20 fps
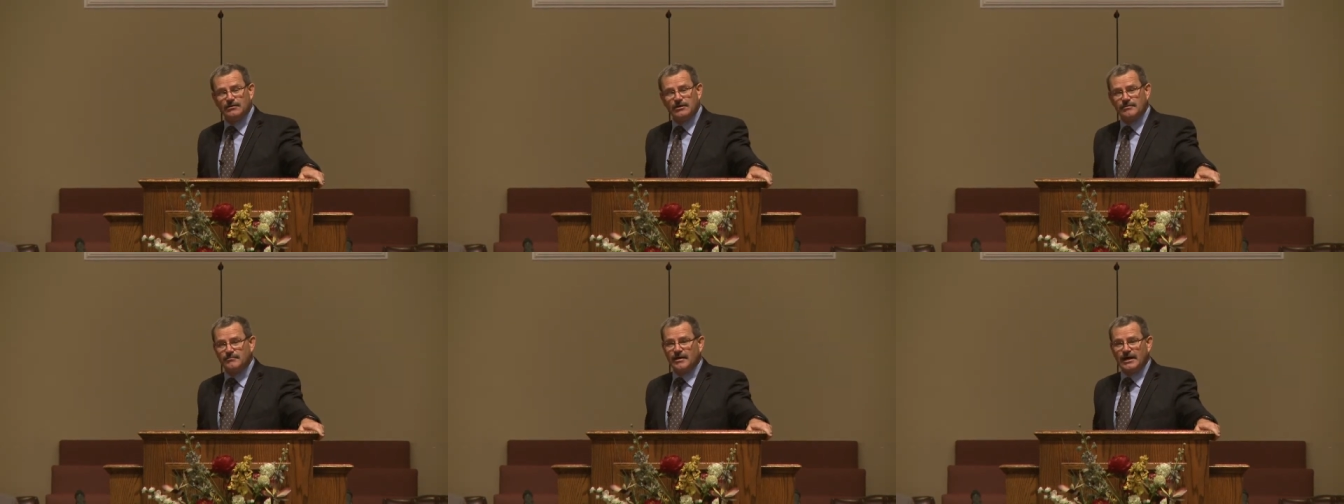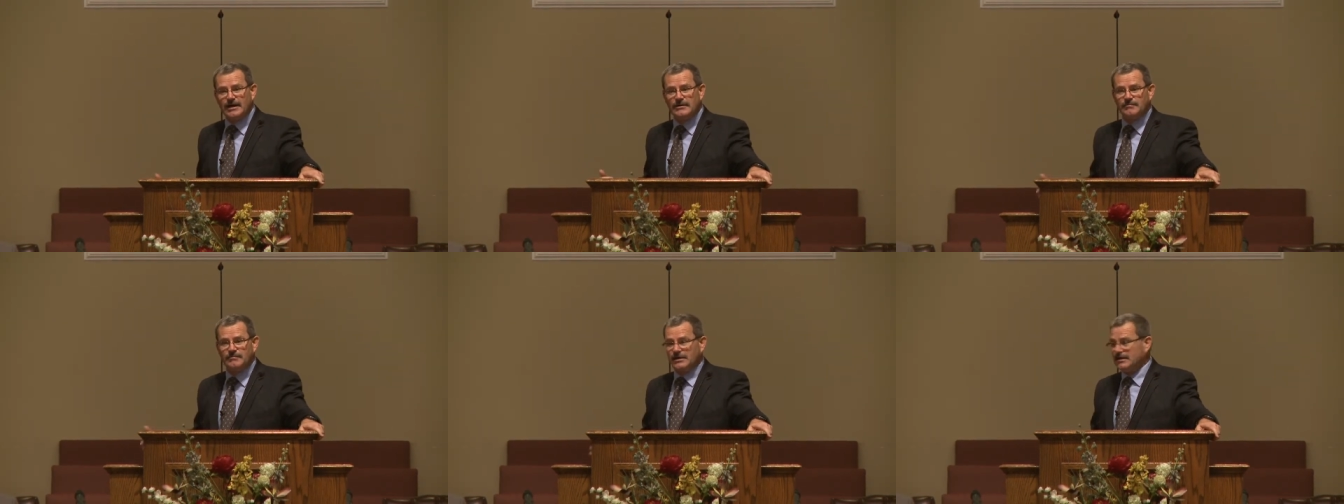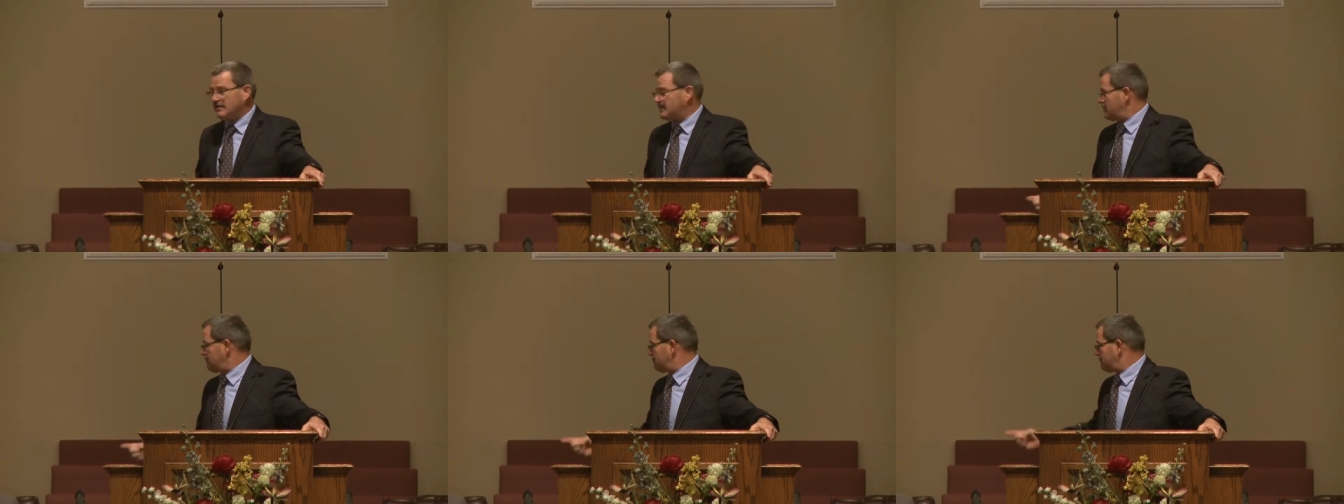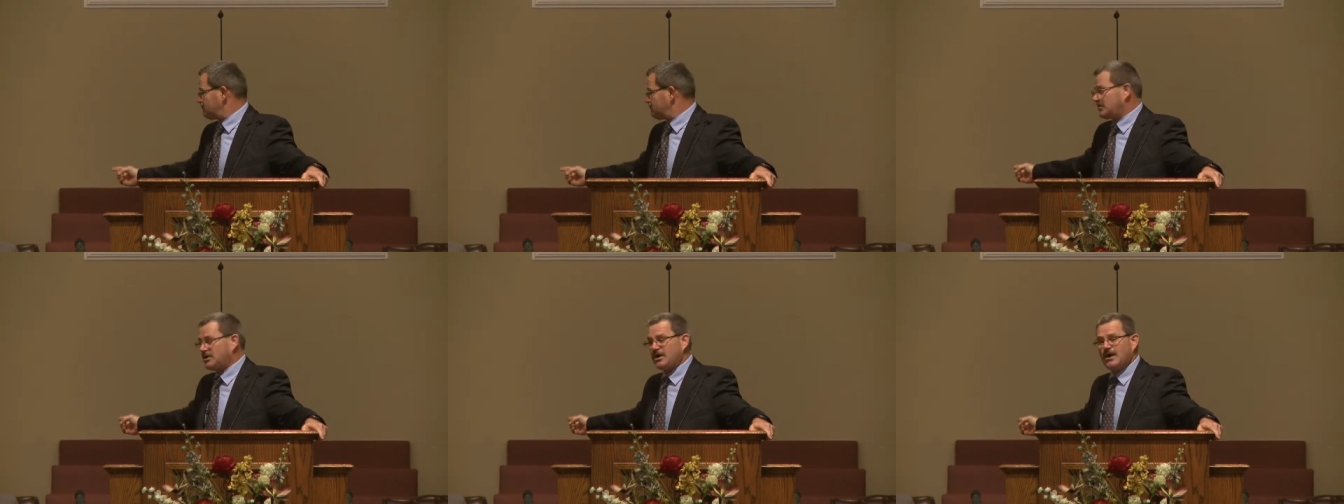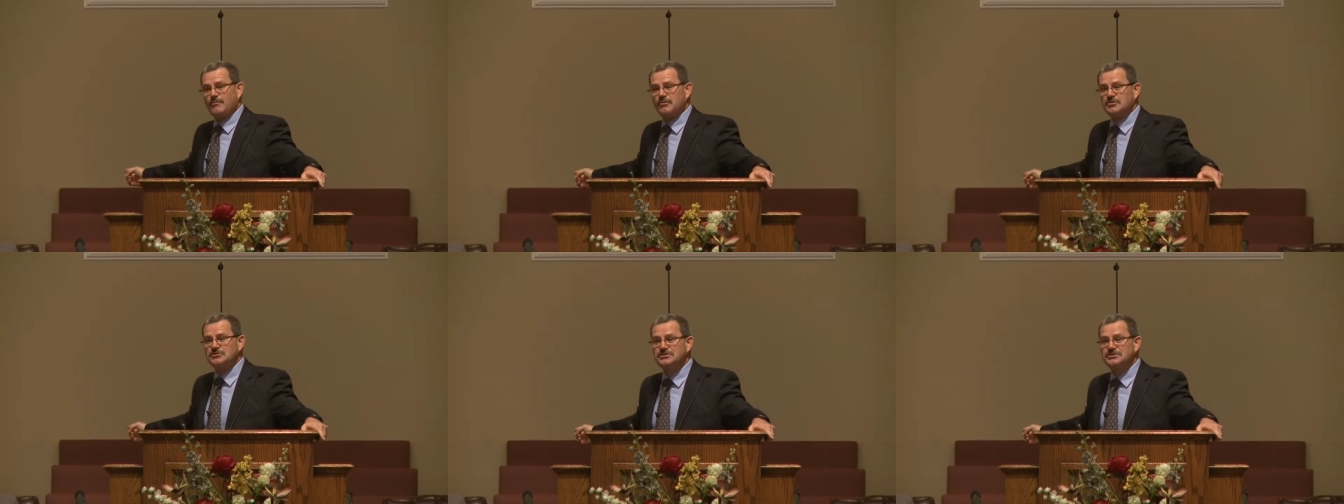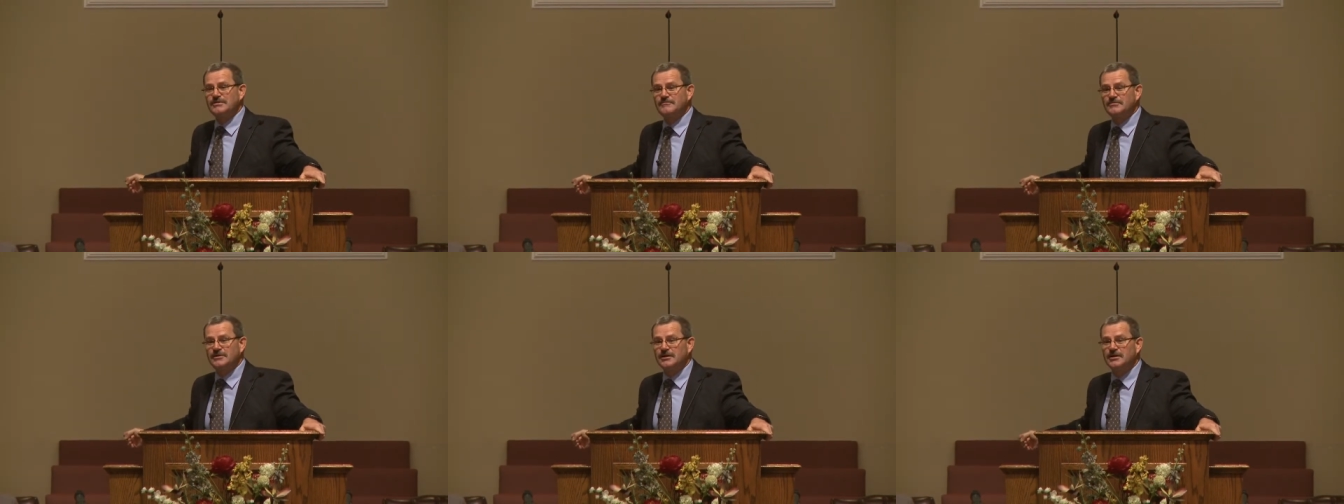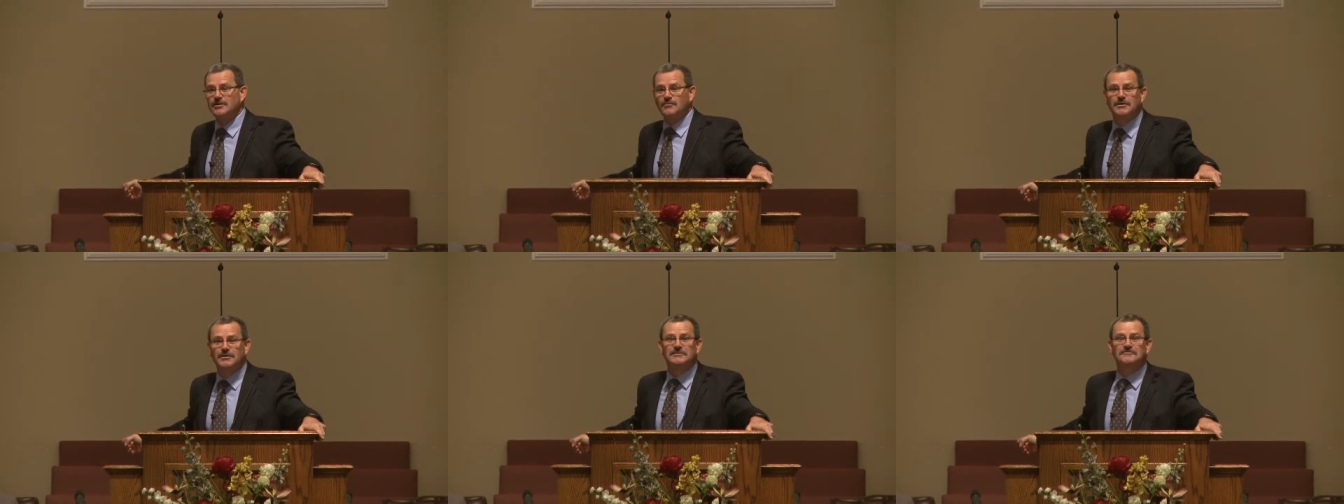it might be that Cameron
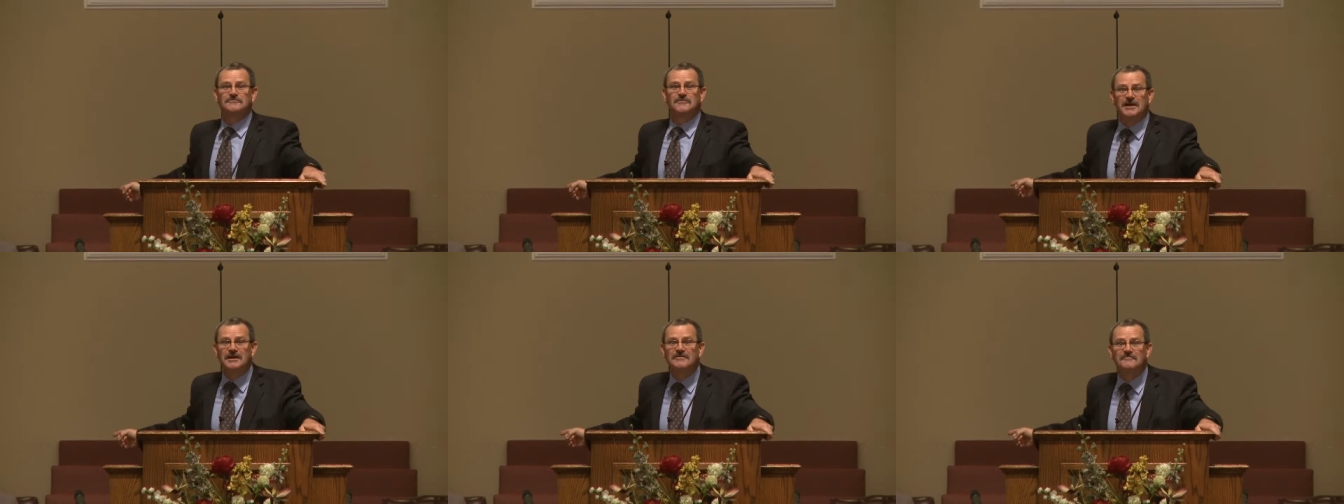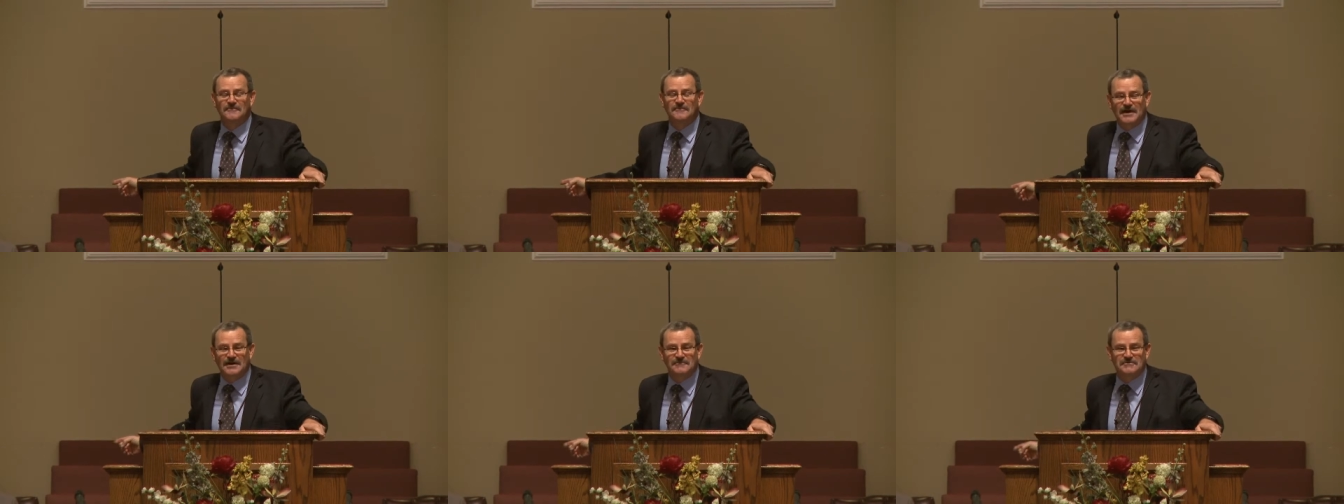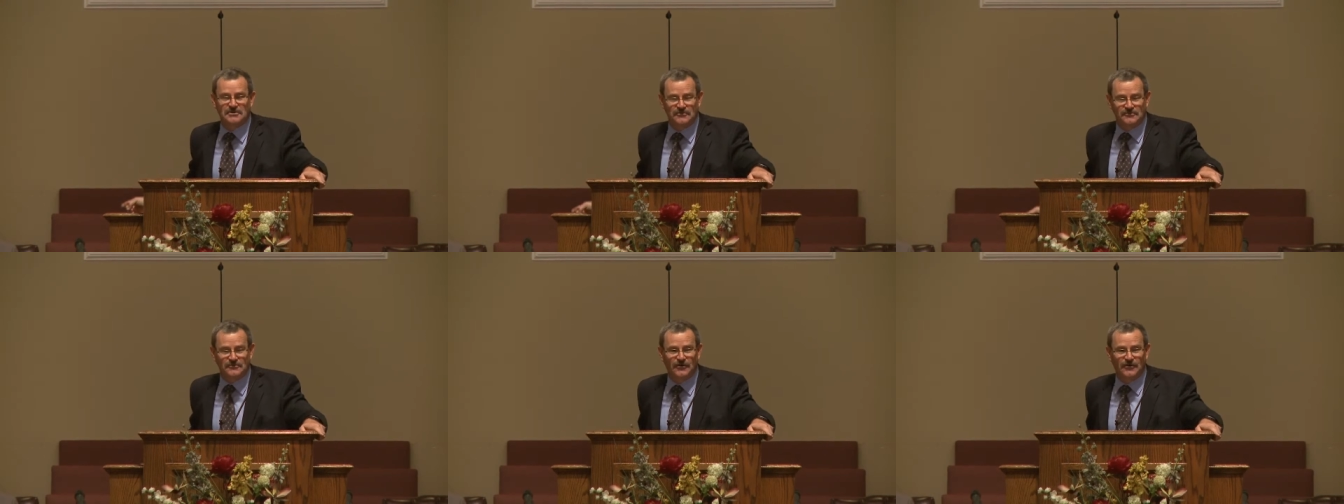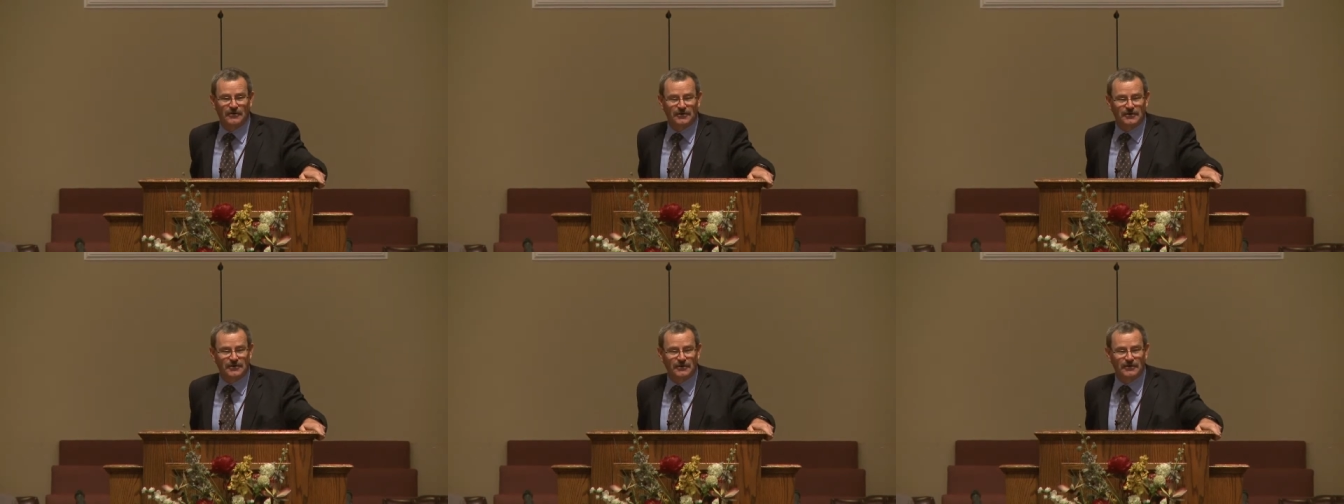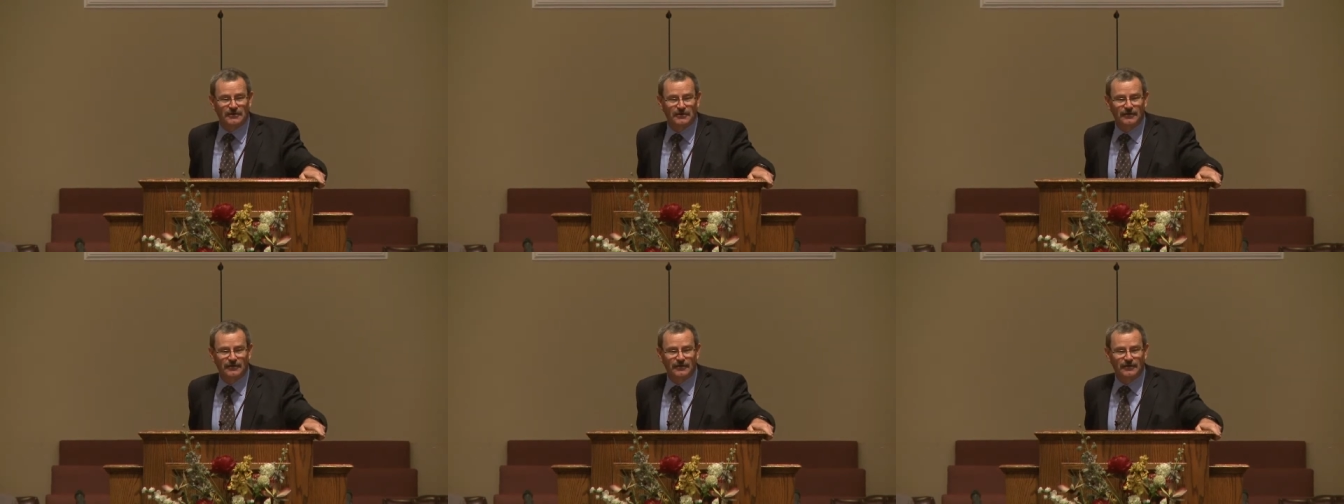Giovanelli wasn't ready 5 years earlier.